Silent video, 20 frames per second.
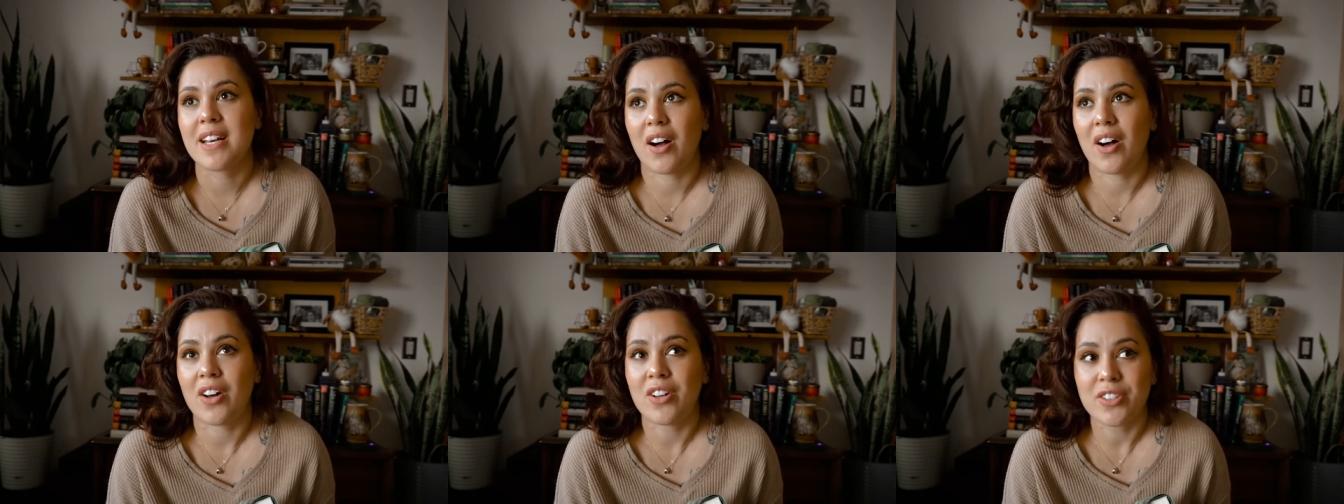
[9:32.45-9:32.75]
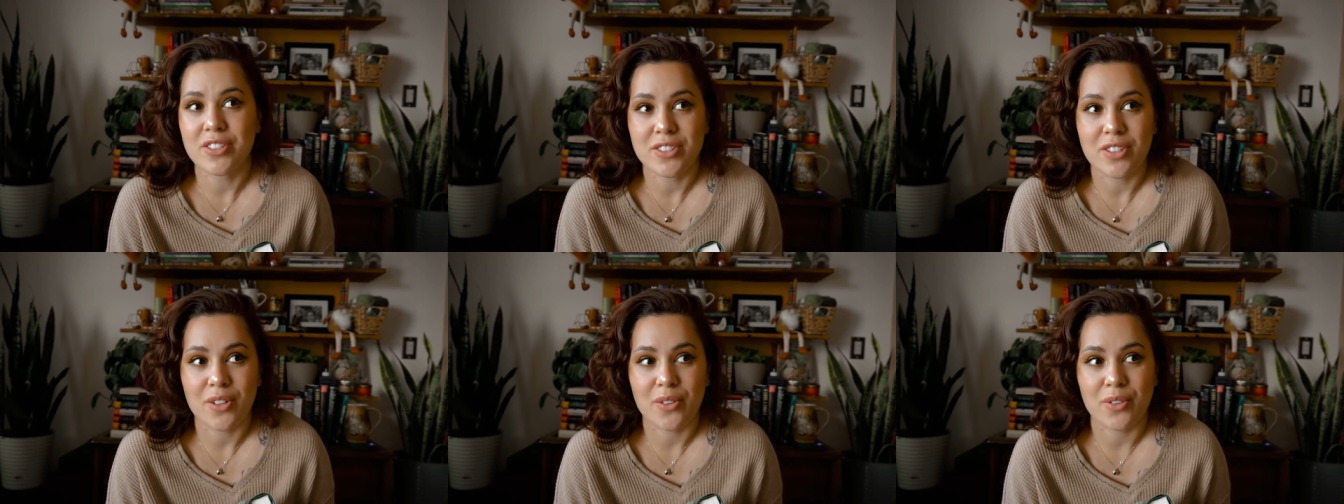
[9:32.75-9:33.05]

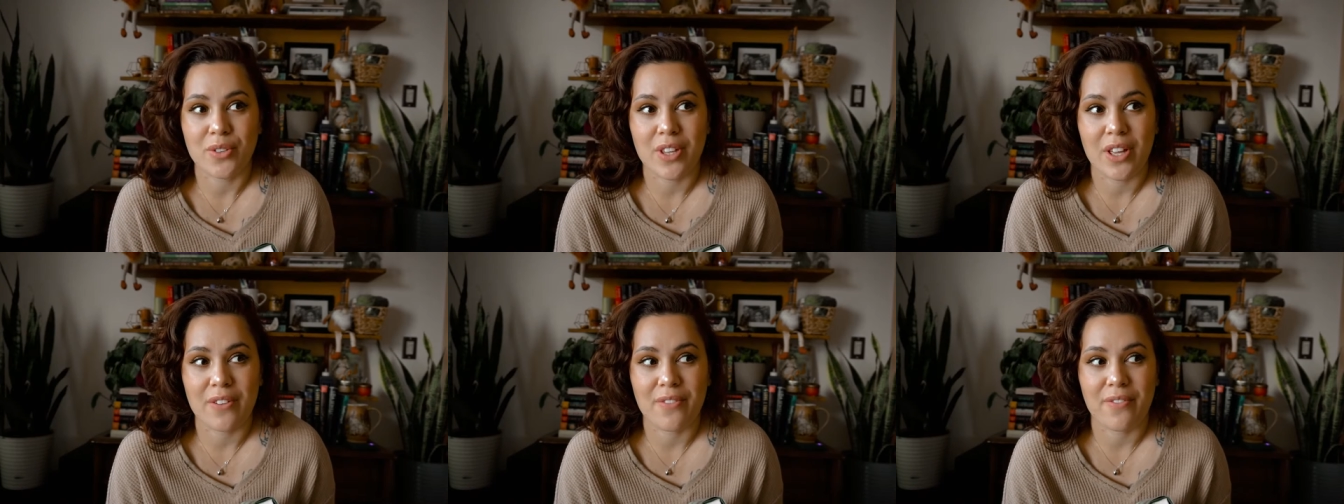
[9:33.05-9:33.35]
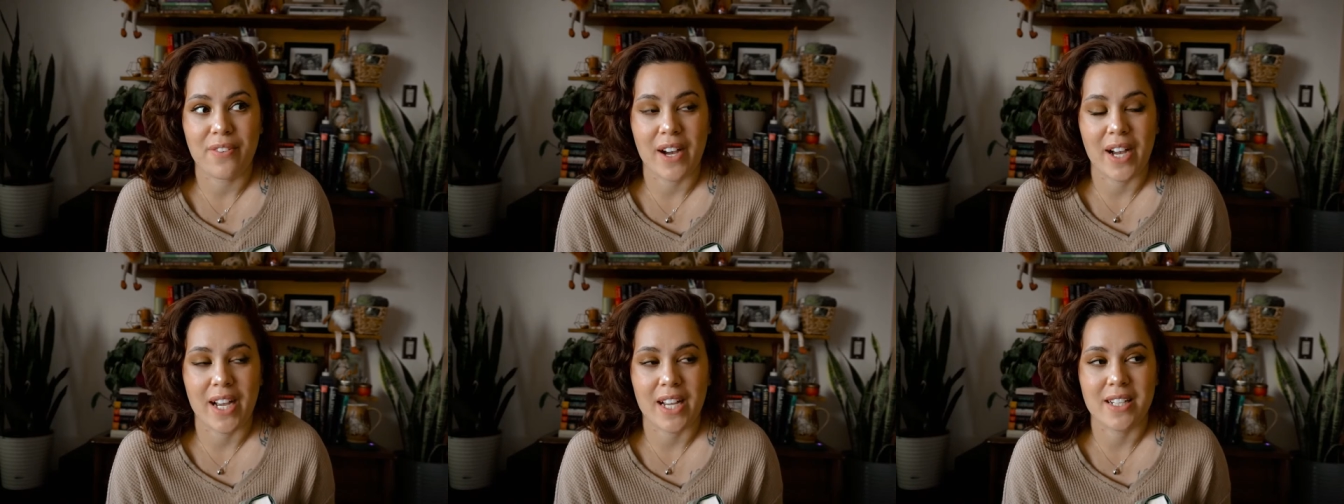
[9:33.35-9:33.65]
Also, they
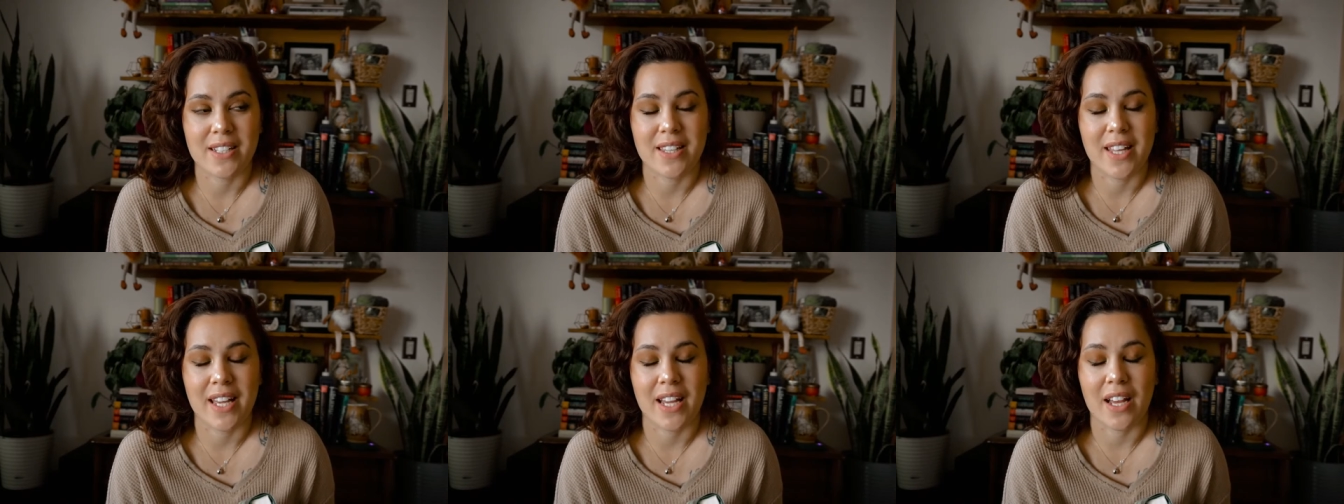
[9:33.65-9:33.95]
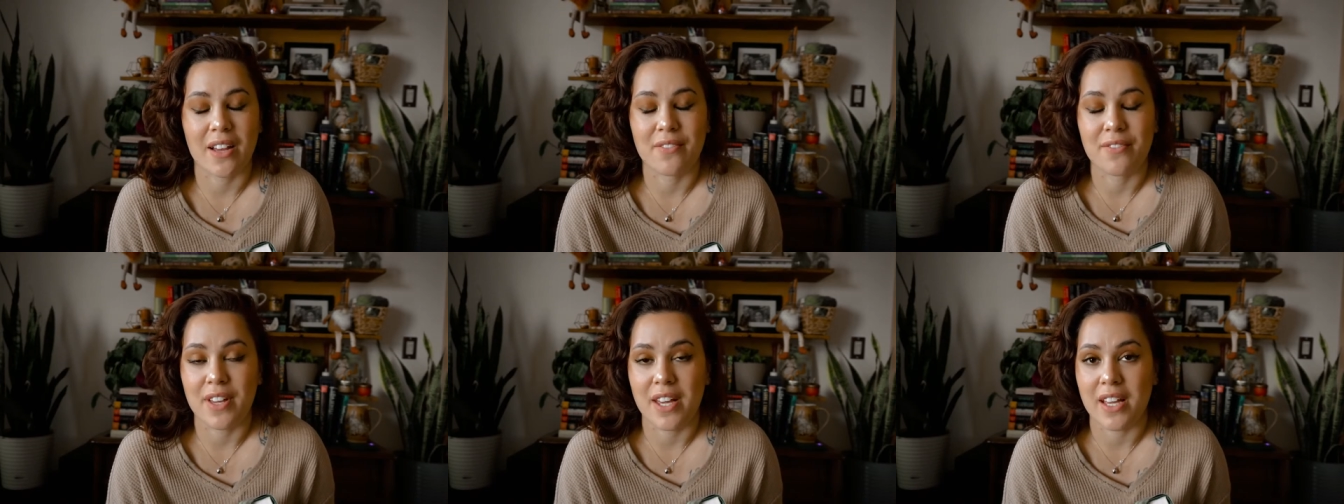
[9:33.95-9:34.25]
find
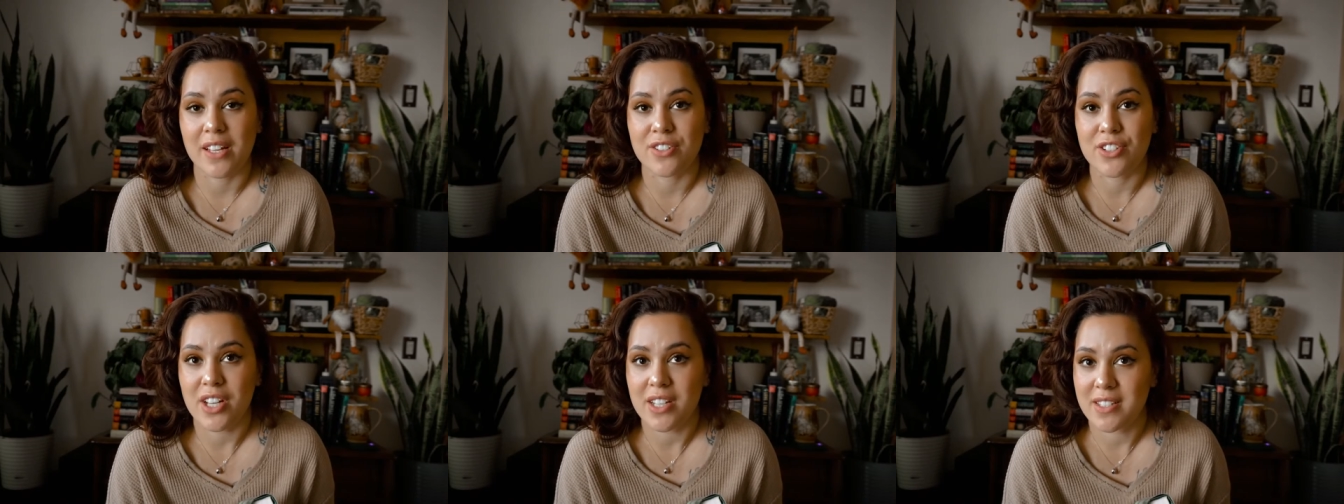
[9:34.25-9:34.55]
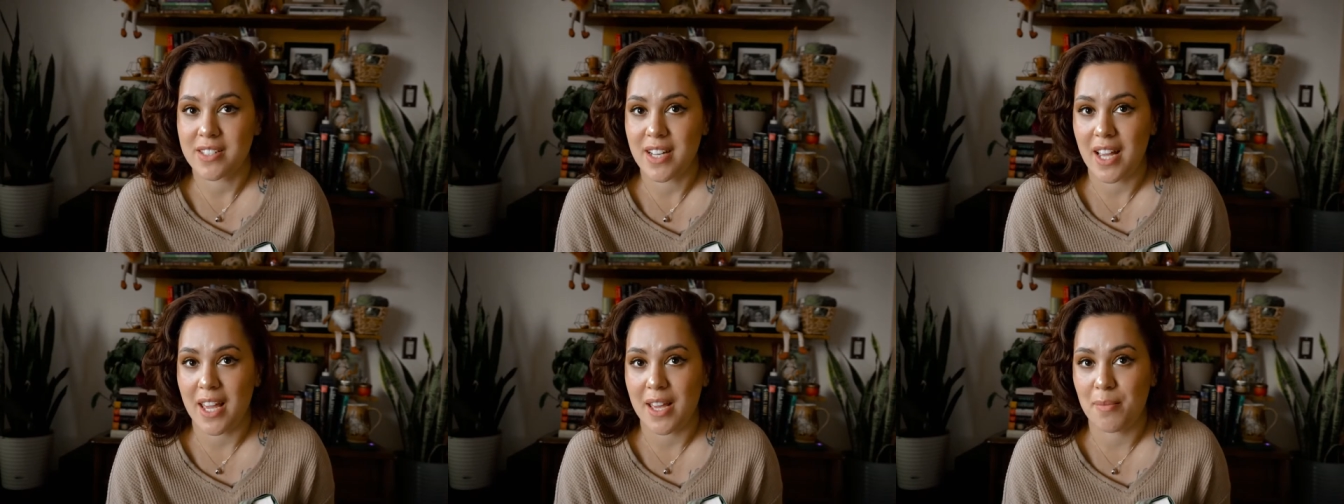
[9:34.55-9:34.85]
like a
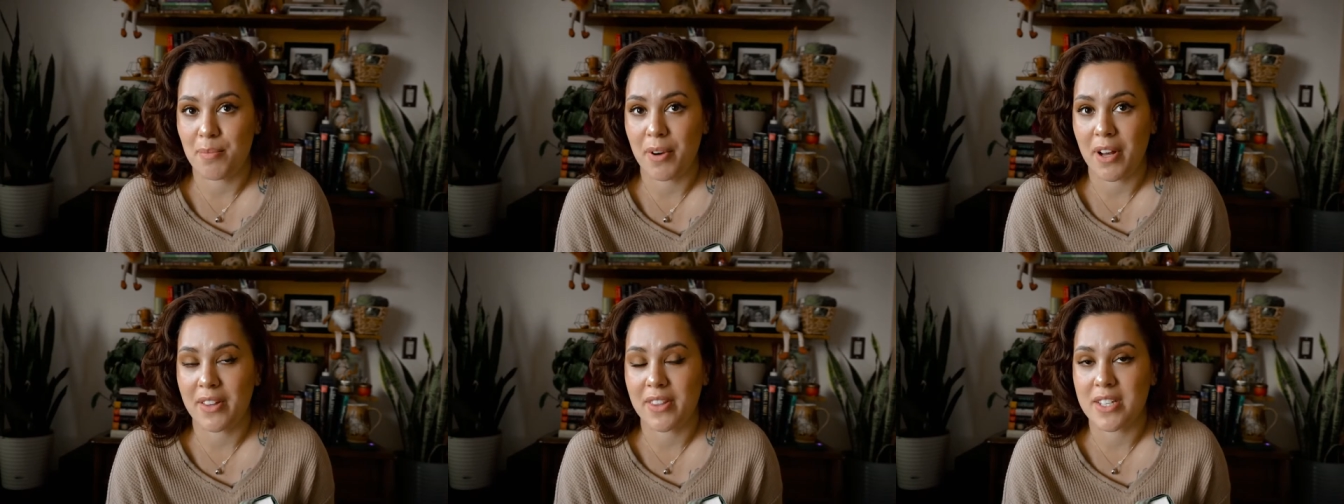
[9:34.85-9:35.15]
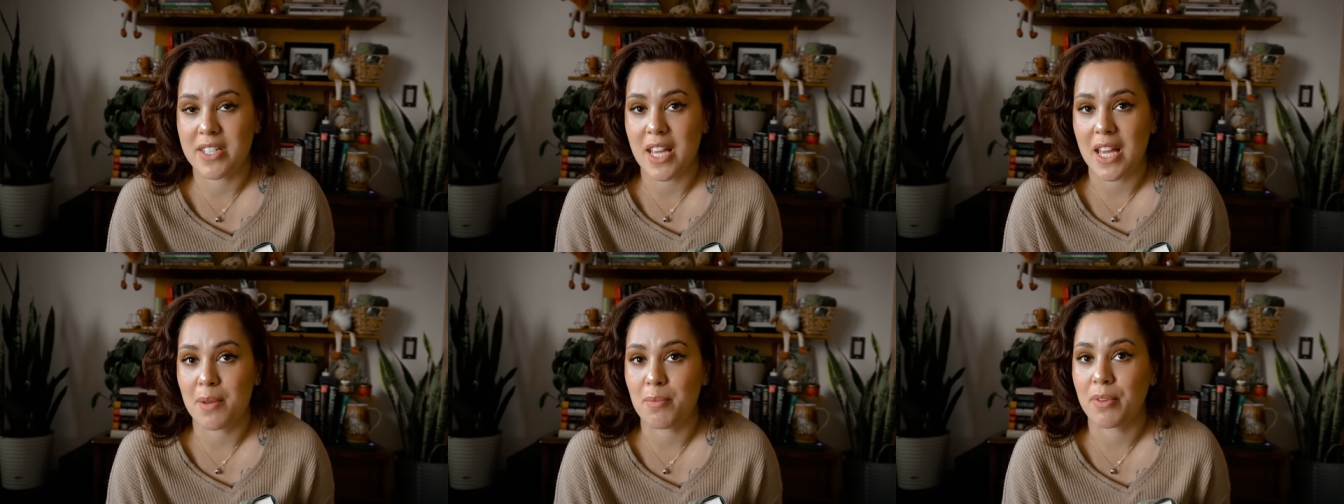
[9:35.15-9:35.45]
VHS tape on the
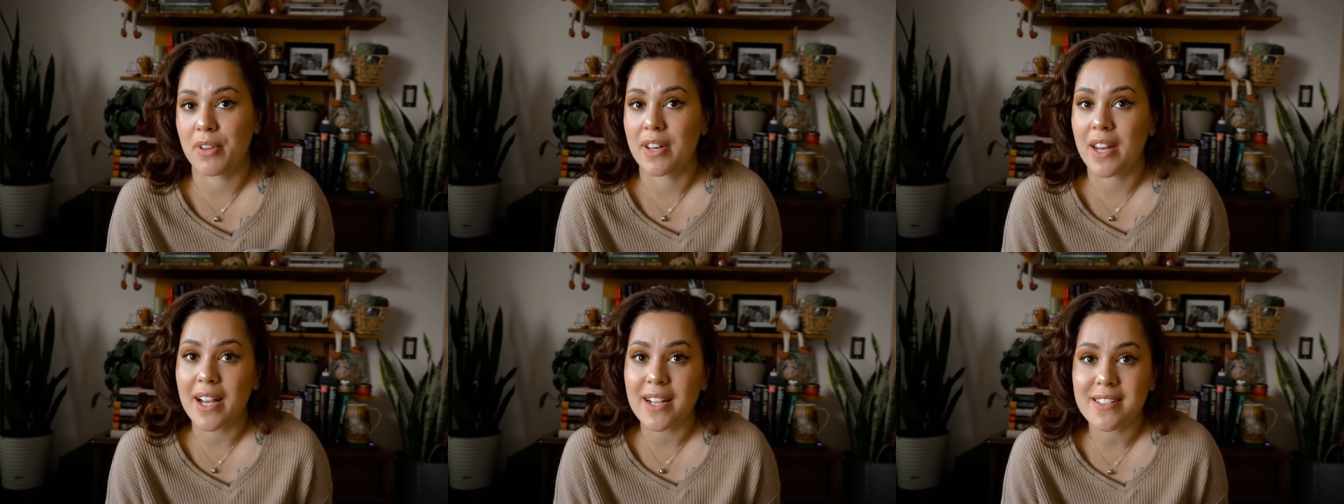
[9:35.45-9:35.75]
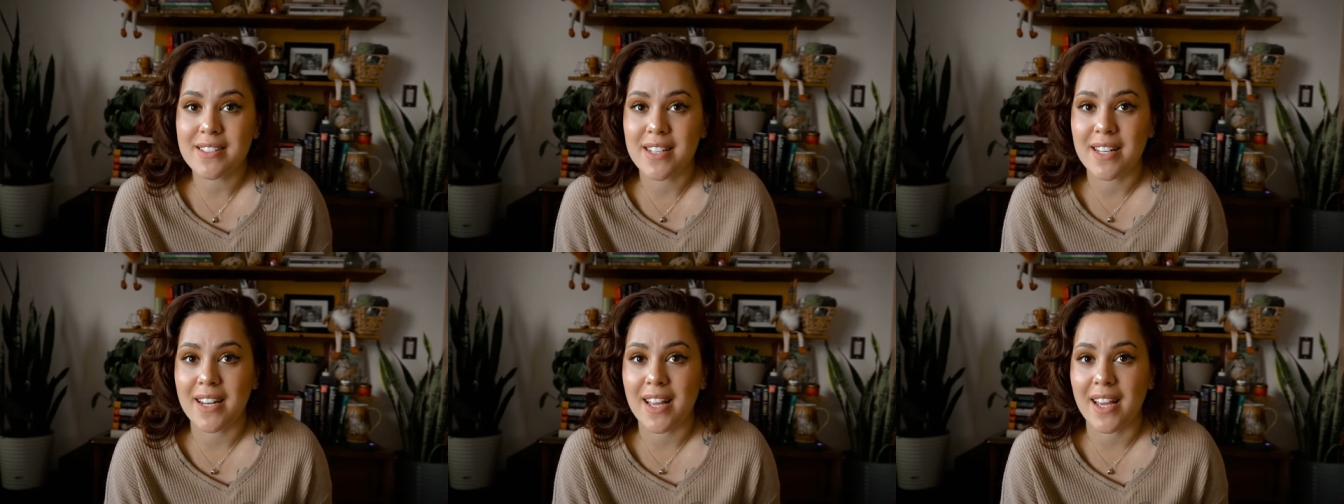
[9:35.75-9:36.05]
table
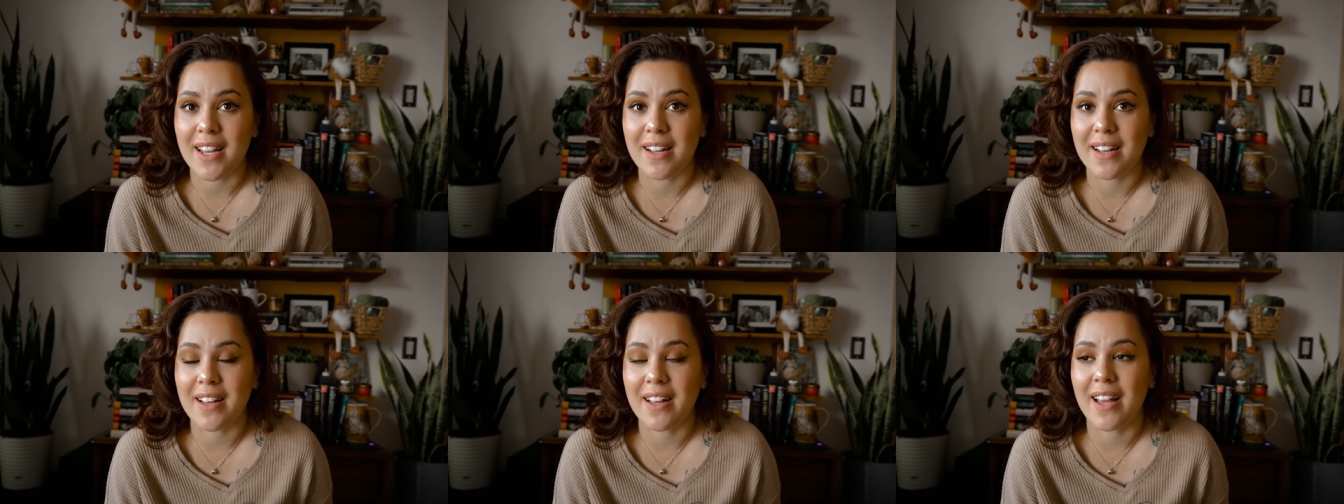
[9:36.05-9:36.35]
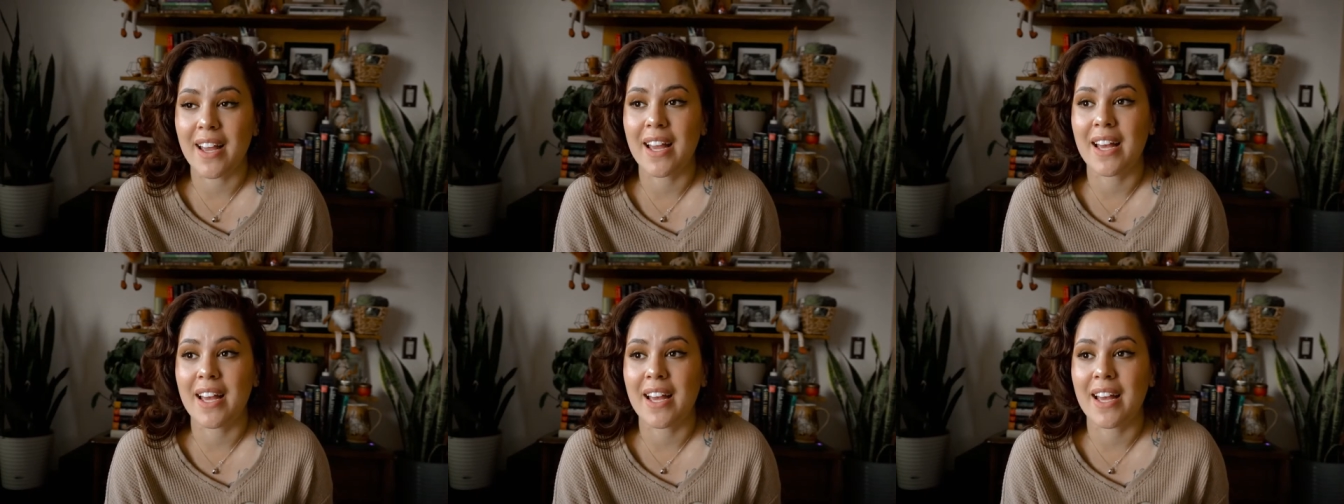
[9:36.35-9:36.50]
next to Nana